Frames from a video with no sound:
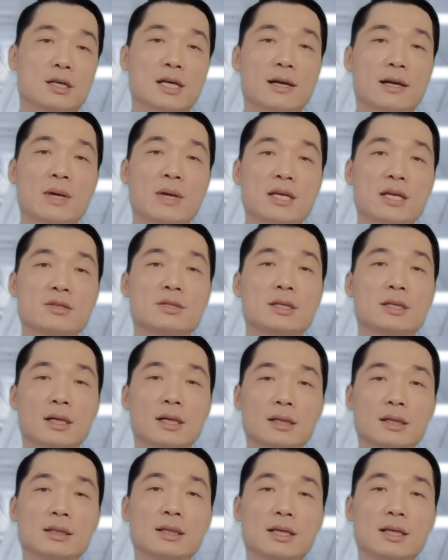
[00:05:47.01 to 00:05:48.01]
As I mentioned
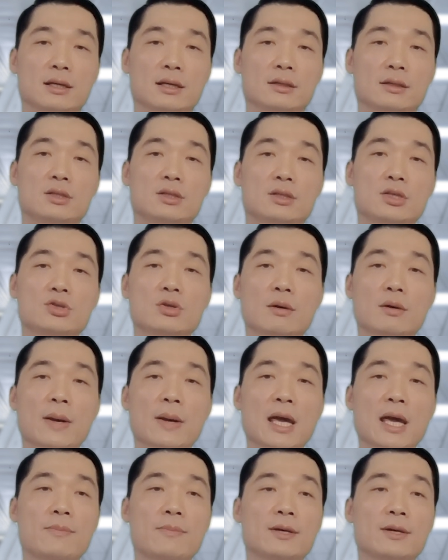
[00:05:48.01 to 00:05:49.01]
earlier, digital
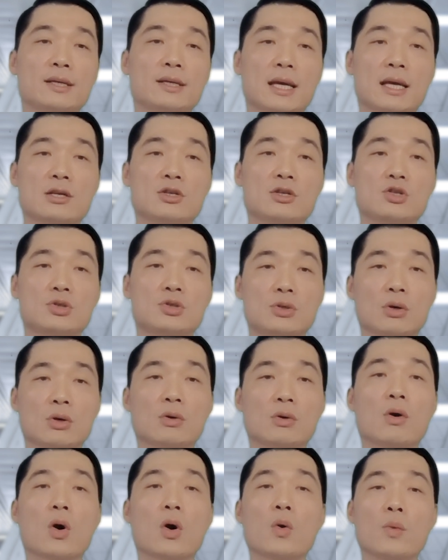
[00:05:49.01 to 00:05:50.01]
paper can
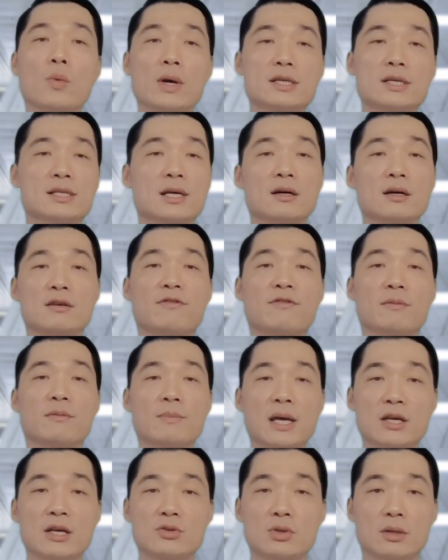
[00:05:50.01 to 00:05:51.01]
show always-on
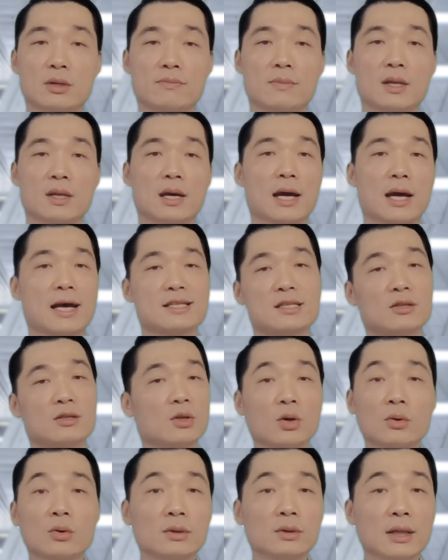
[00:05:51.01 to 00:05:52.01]
information, has
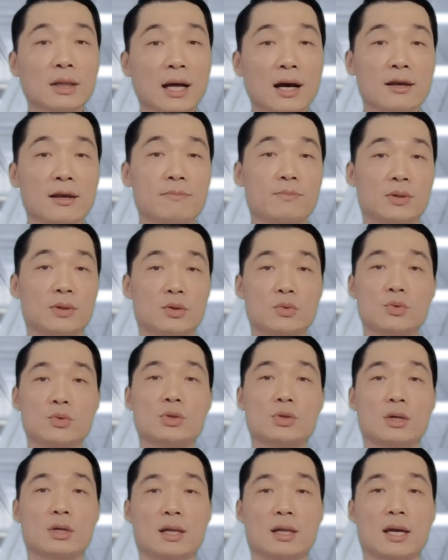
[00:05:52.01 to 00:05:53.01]
no light
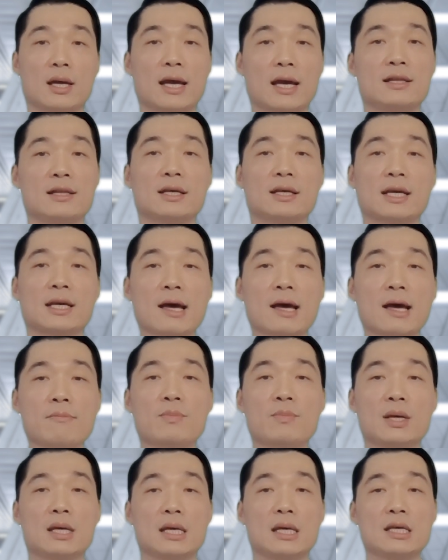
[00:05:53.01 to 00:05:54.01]
pollution, and can
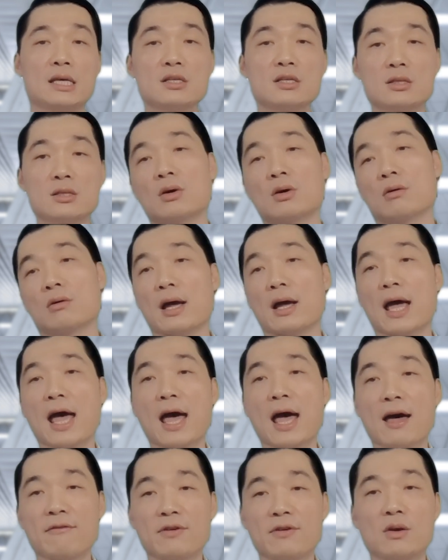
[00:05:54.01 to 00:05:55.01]
be installed
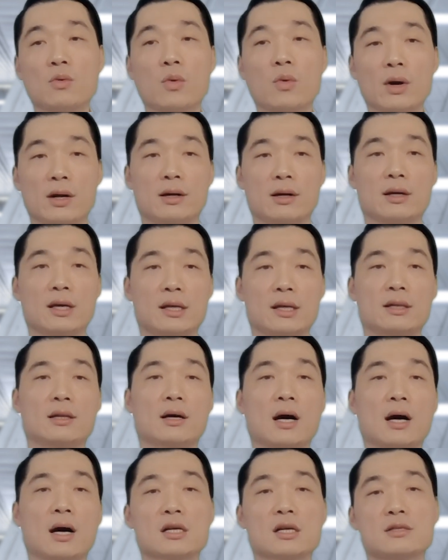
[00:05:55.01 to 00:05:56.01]
everywhere in
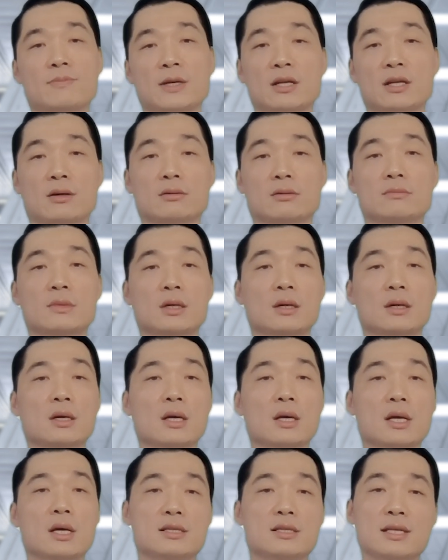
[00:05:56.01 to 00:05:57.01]
the hospital.
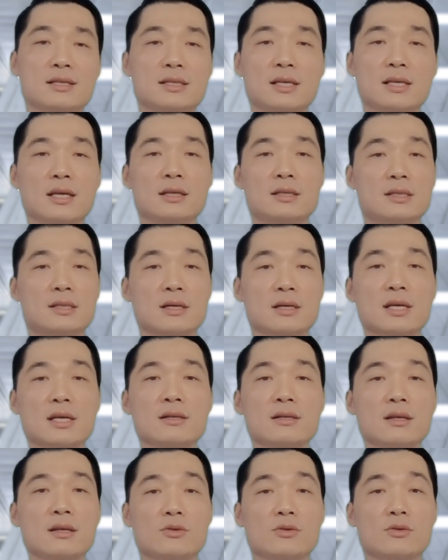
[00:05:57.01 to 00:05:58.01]
Since it
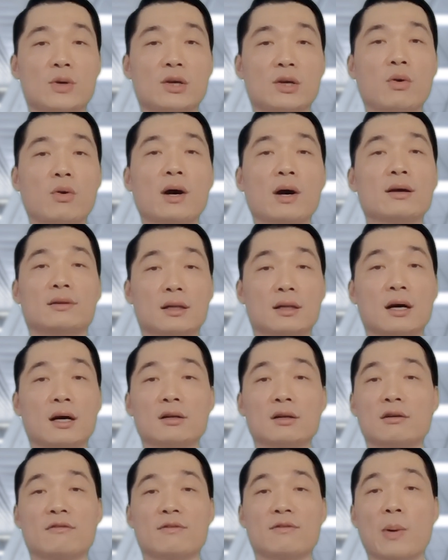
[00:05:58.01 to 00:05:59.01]
doesn't require a
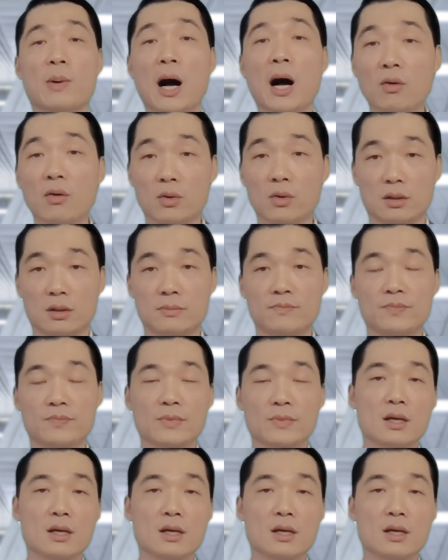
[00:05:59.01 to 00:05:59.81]
lot of power,